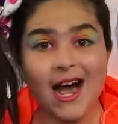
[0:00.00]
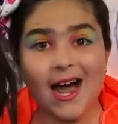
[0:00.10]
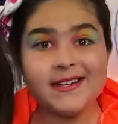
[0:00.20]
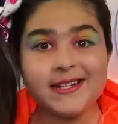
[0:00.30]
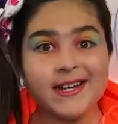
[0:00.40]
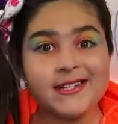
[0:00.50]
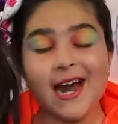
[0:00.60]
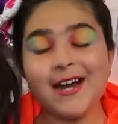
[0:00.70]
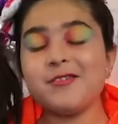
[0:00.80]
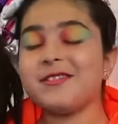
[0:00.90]
I Dig a
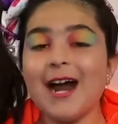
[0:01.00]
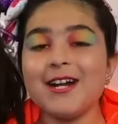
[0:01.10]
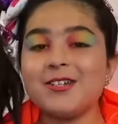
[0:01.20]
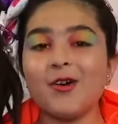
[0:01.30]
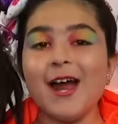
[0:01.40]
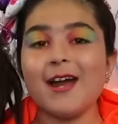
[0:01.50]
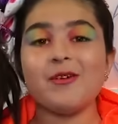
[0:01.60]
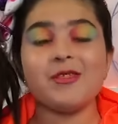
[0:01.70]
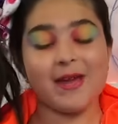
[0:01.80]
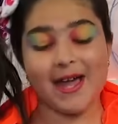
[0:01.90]
Dino dinosaur egg
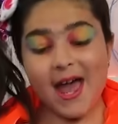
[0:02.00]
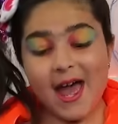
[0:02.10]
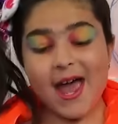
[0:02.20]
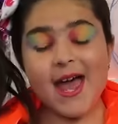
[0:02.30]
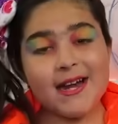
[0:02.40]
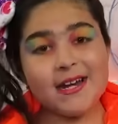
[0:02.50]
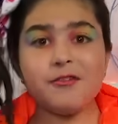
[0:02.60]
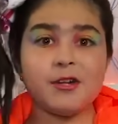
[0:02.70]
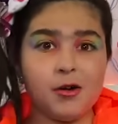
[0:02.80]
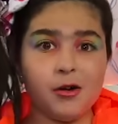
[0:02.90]
with me. And if
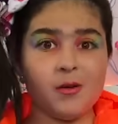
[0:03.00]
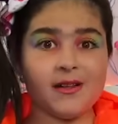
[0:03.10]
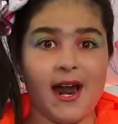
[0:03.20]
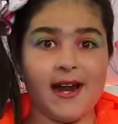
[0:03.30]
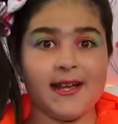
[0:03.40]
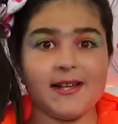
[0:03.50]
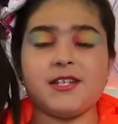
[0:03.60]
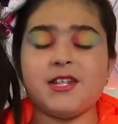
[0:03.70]
you don't know what that is,